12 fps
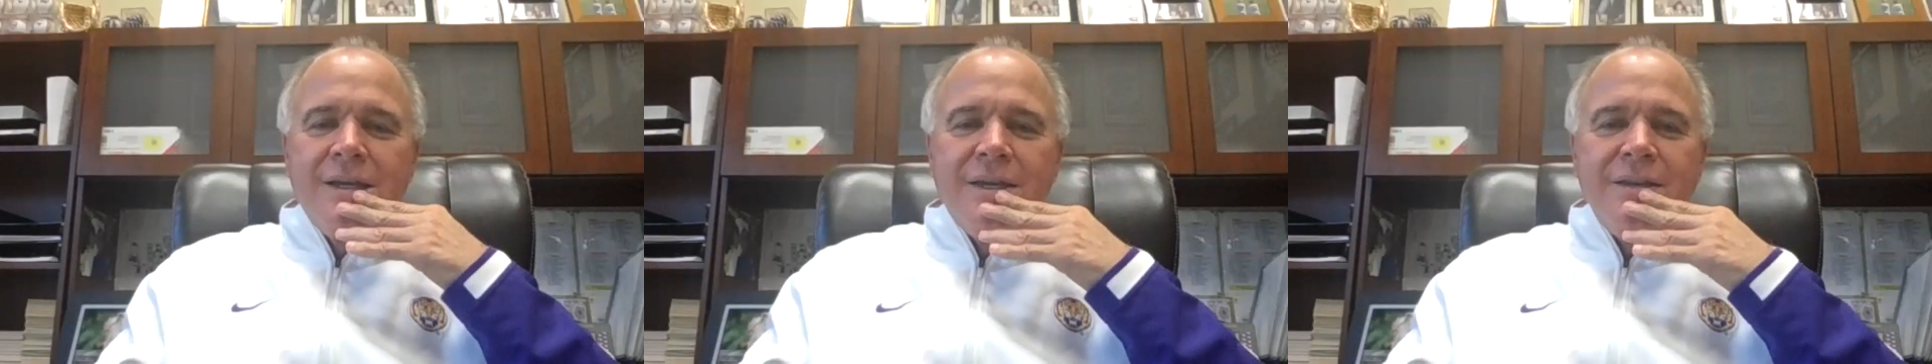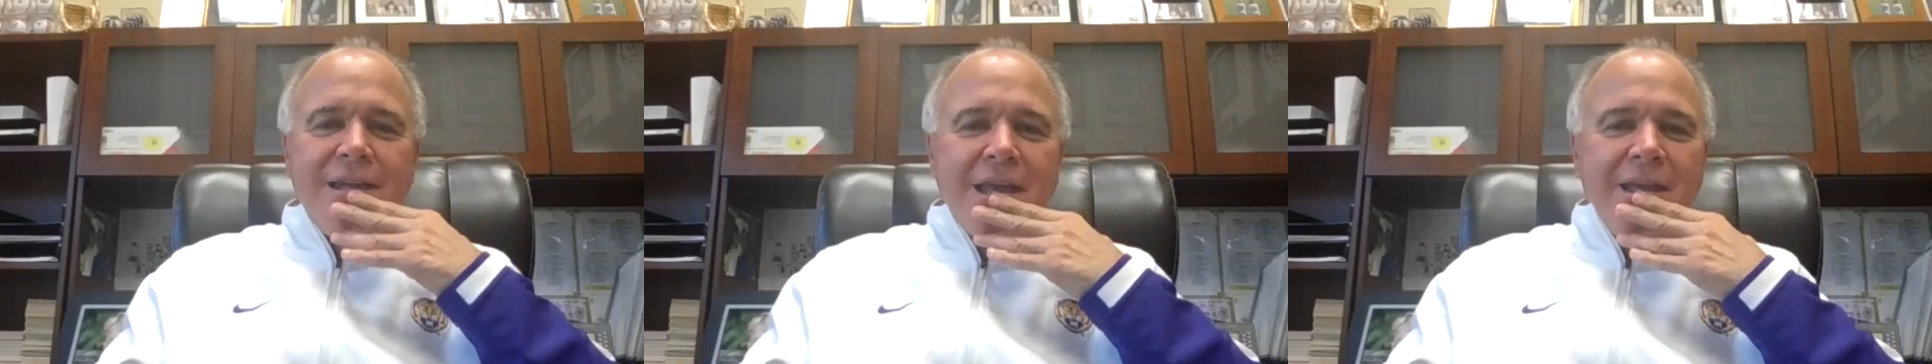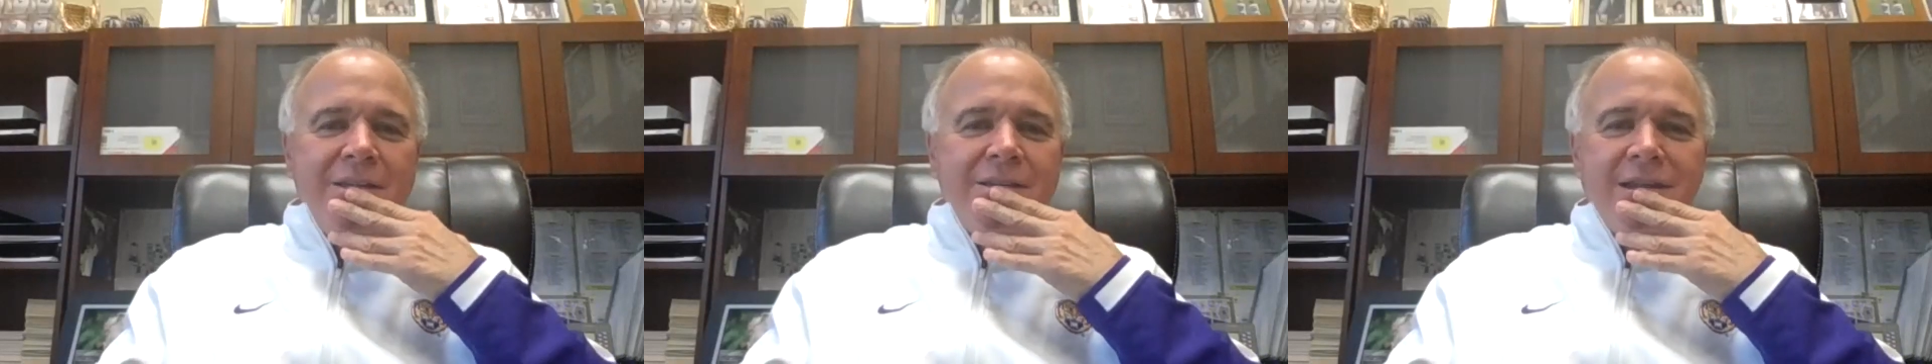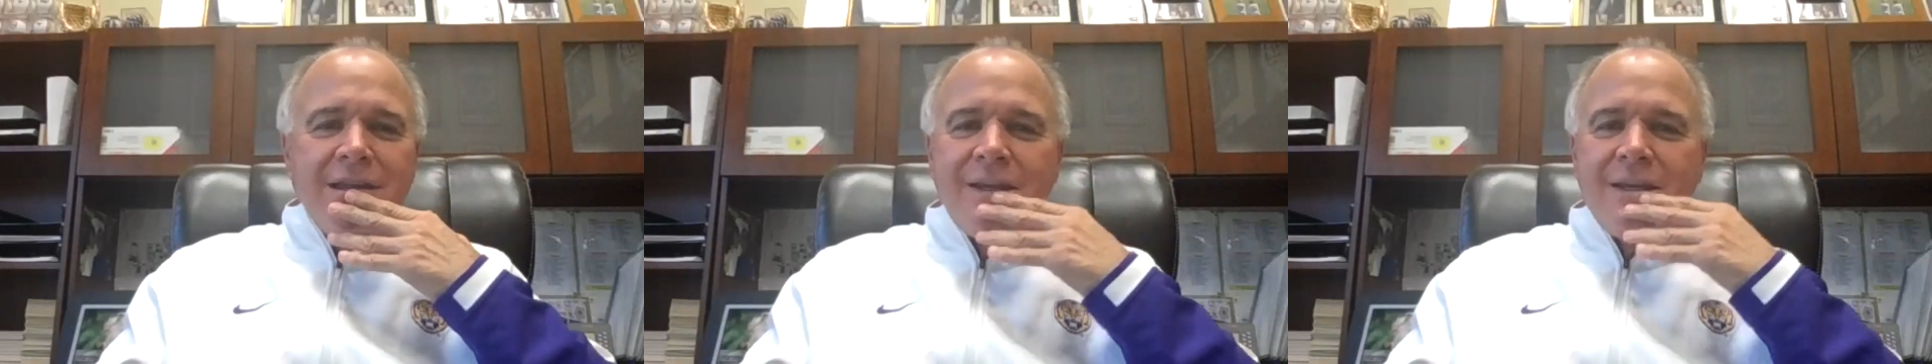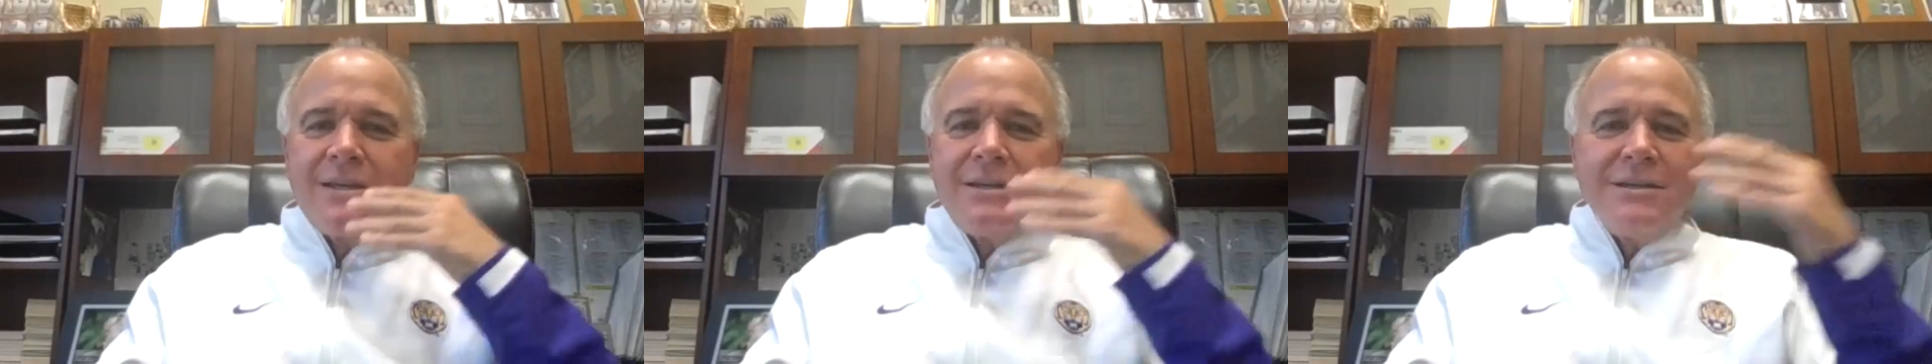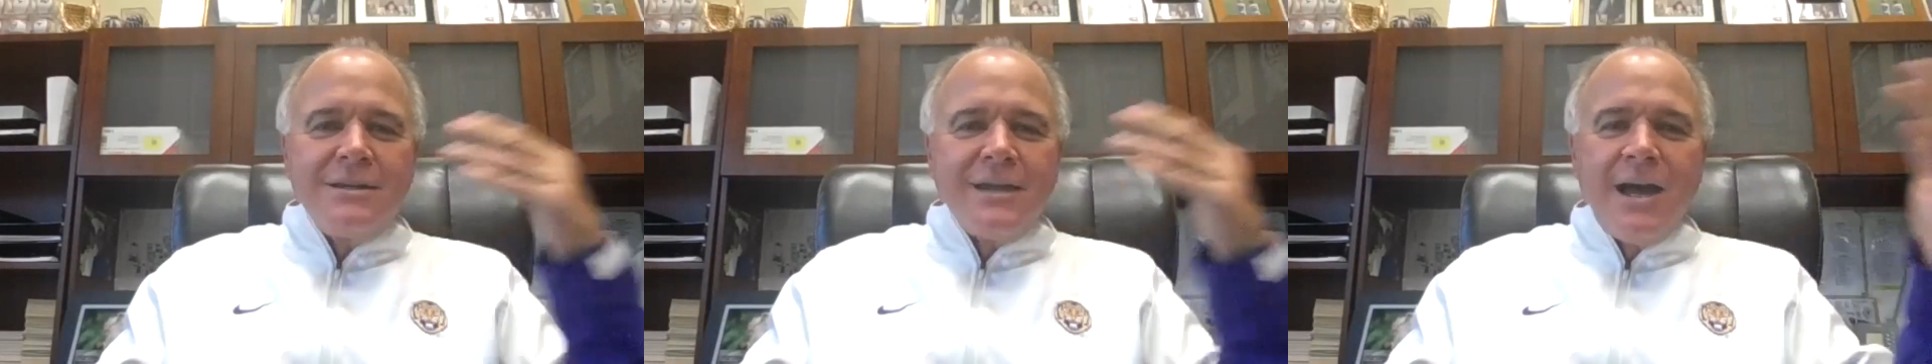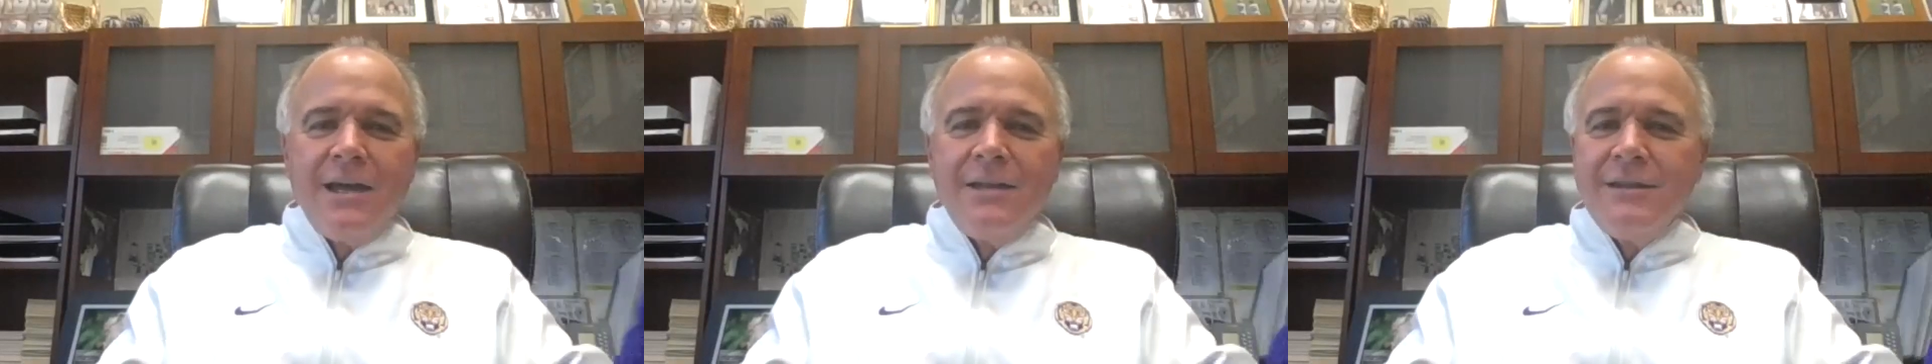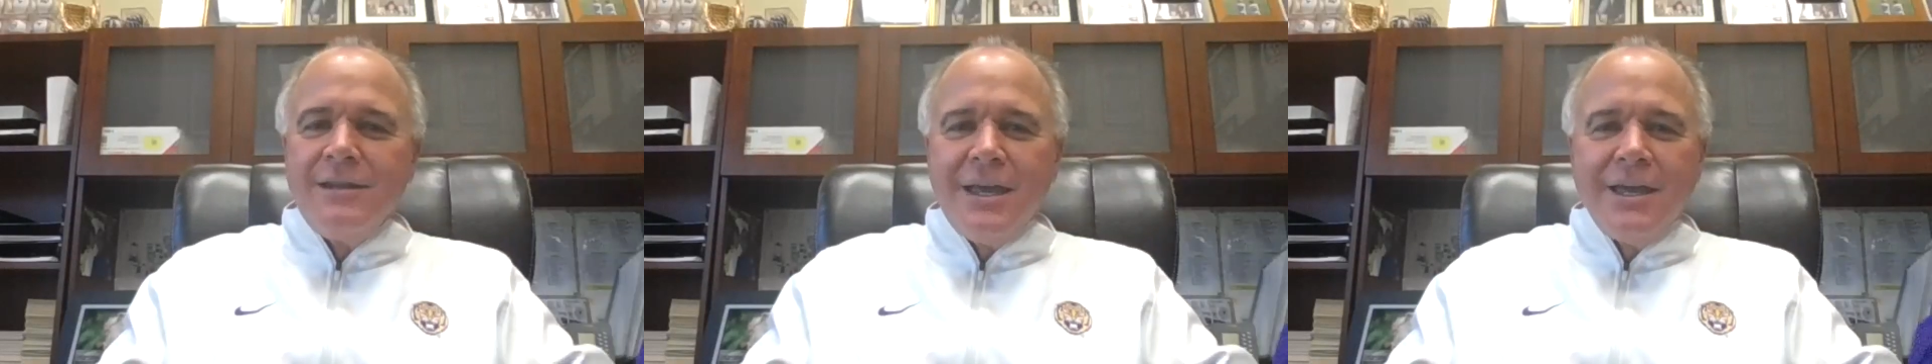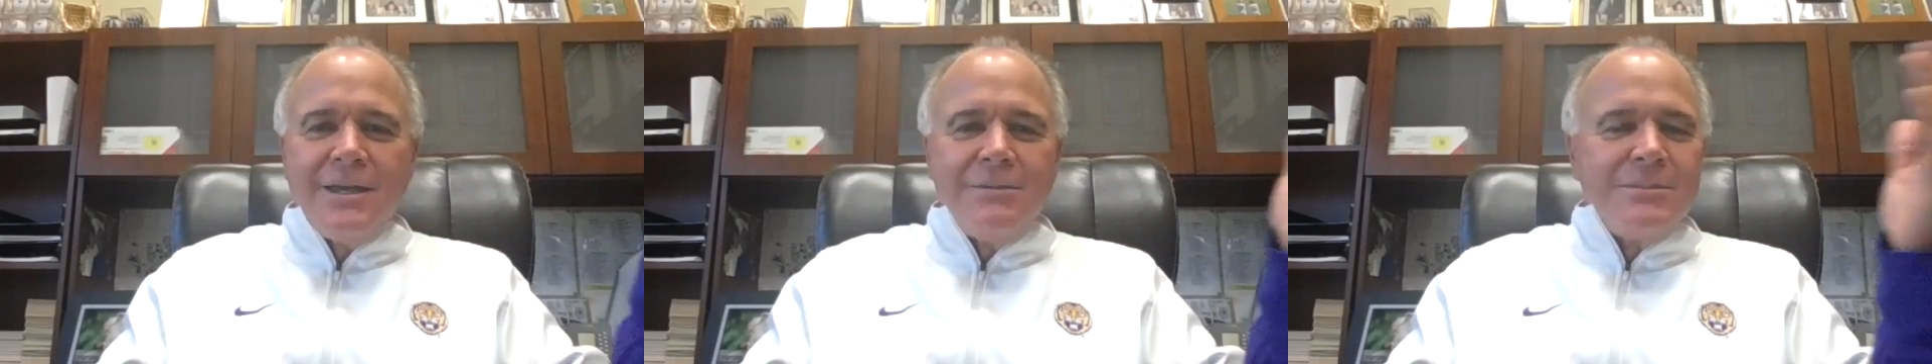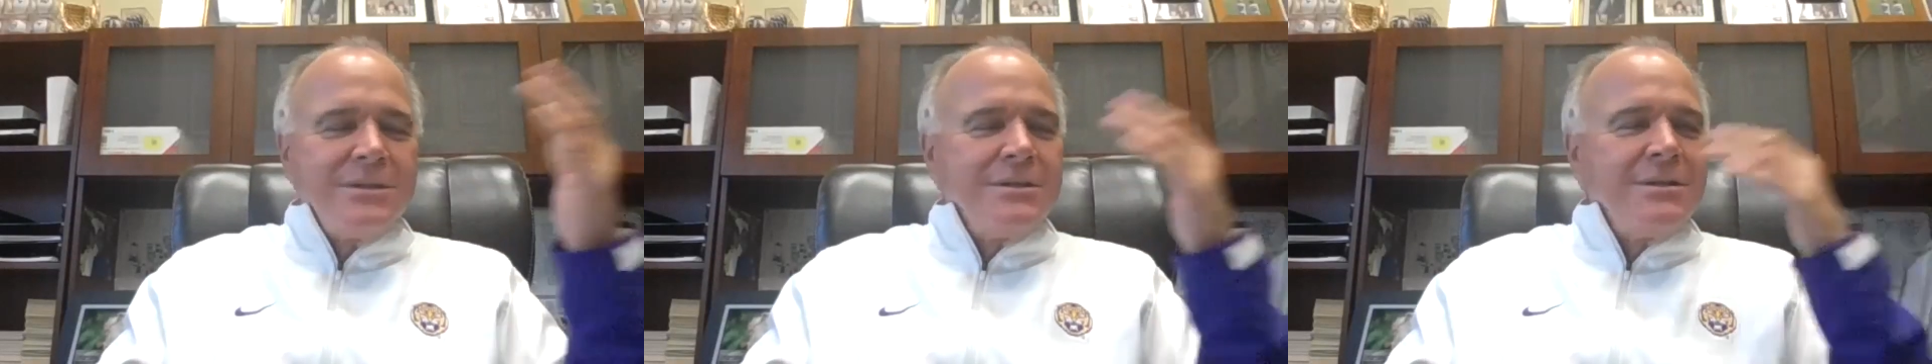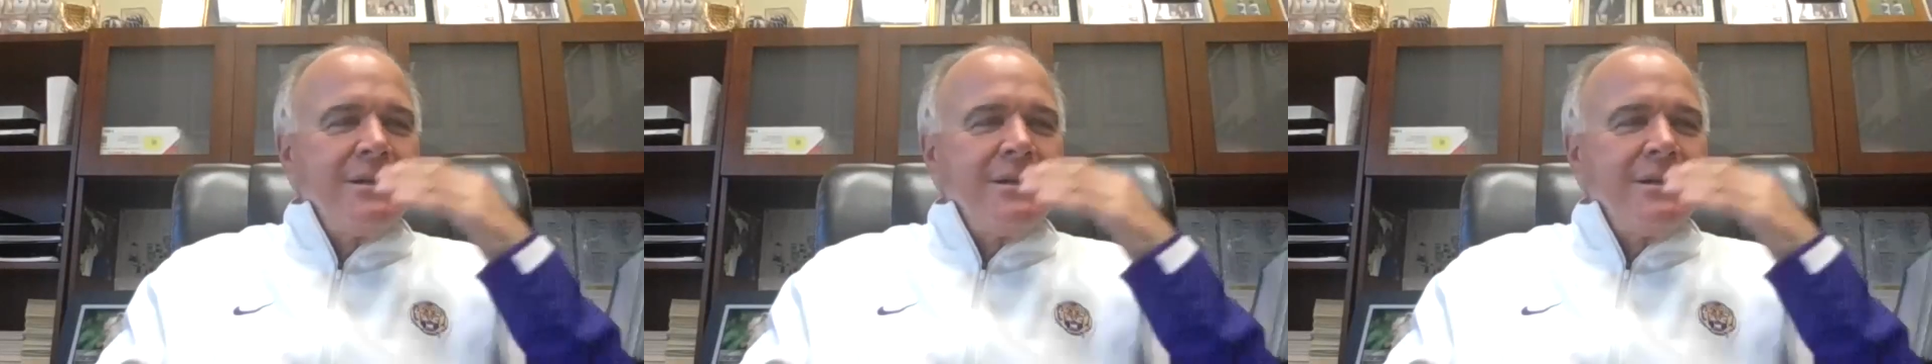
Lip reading: in the eighth inning and tied the game and